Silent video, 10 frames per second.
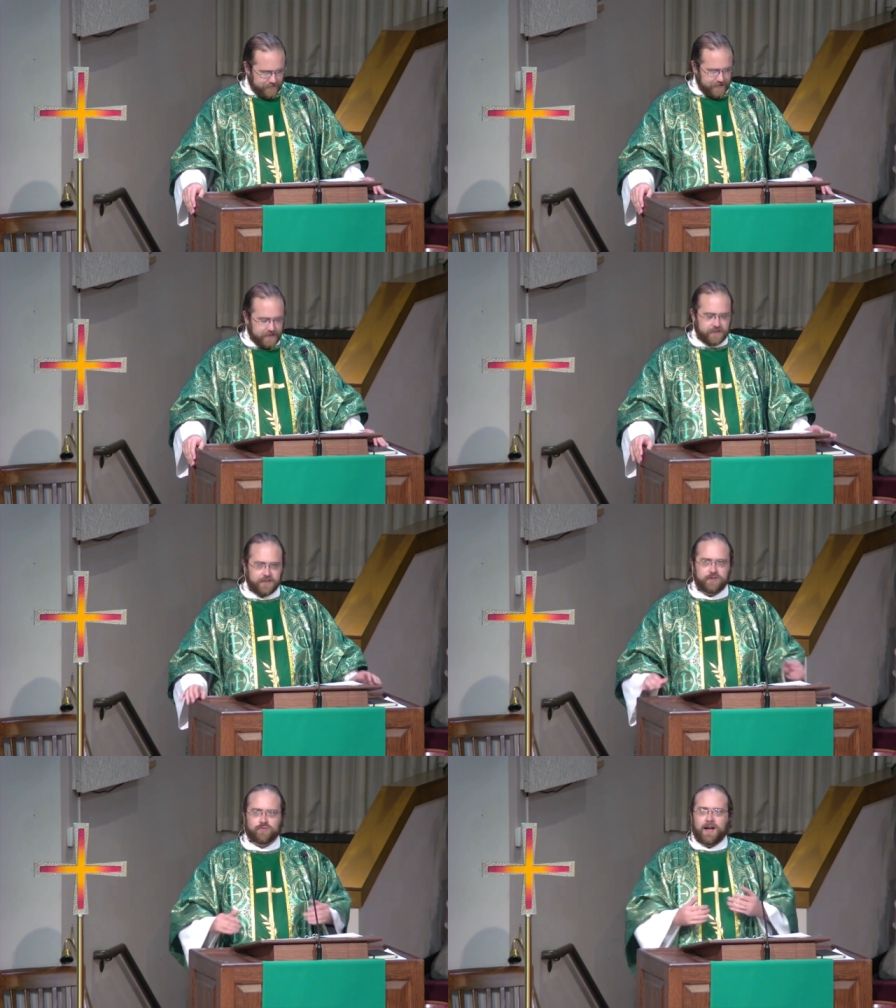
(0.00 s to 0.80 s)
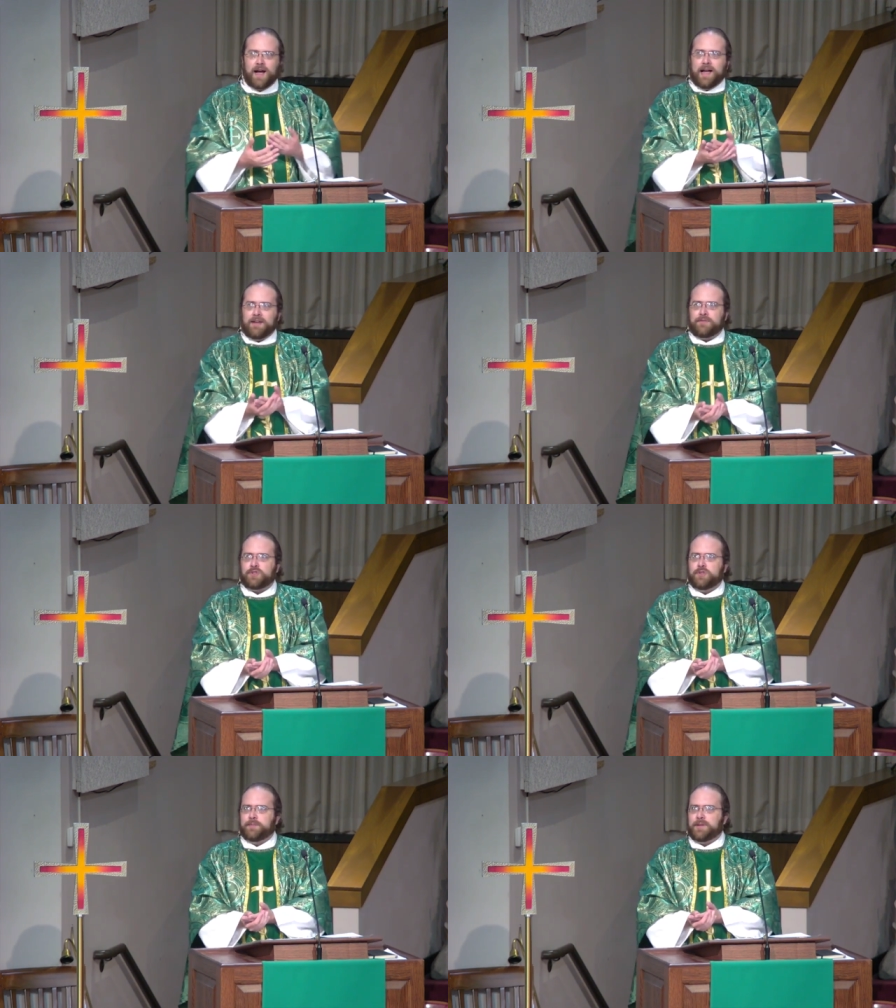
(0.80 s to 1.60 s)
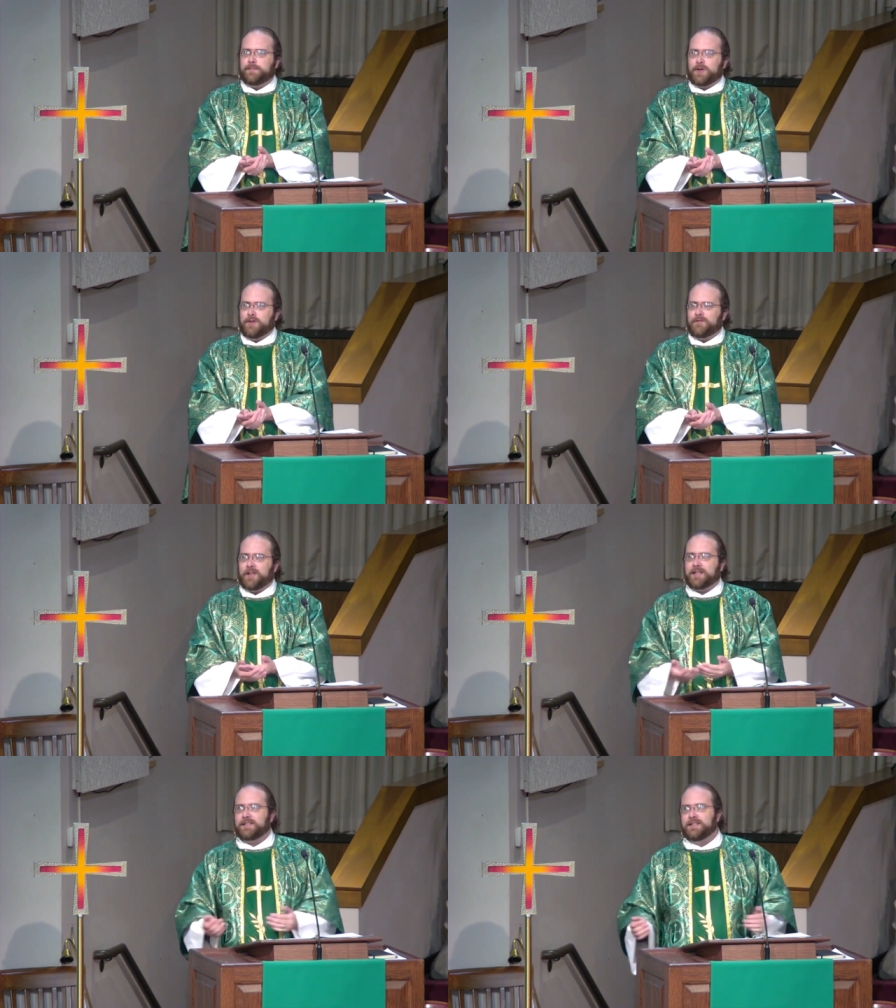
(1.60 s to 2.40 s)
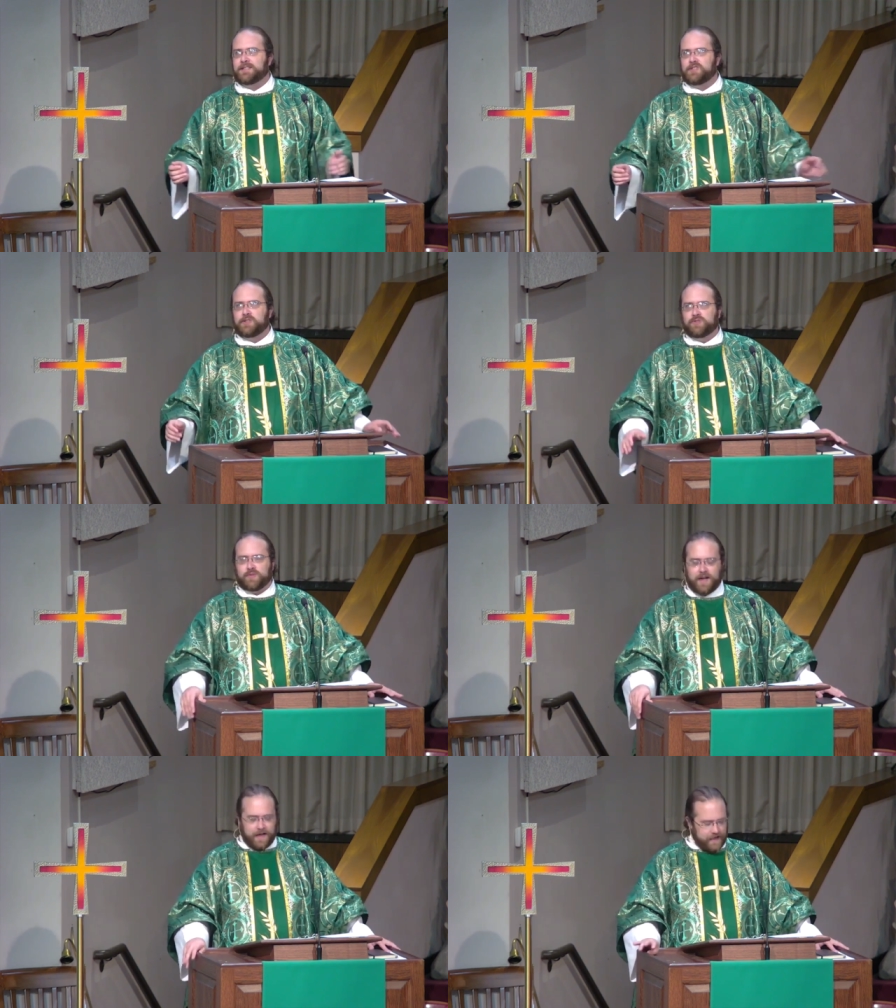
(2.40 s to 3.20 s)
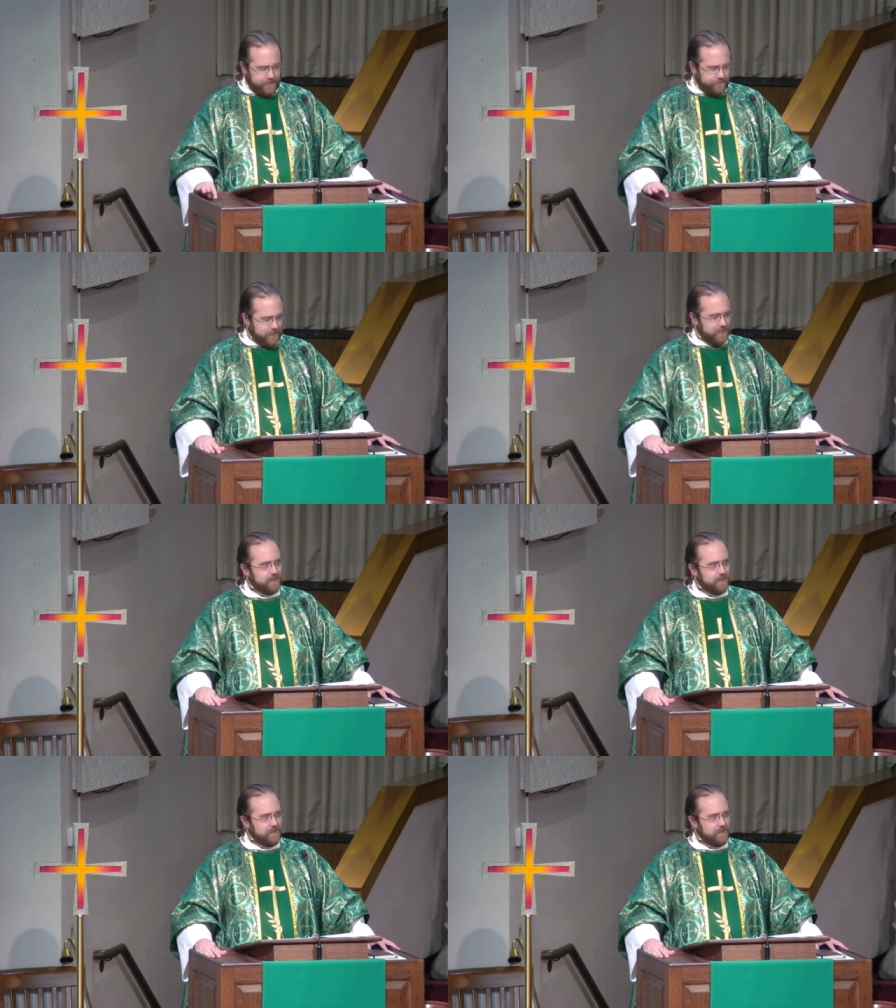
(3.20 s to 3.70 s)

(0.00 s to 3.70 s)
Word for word: It's the drive to be perfect. It's the drive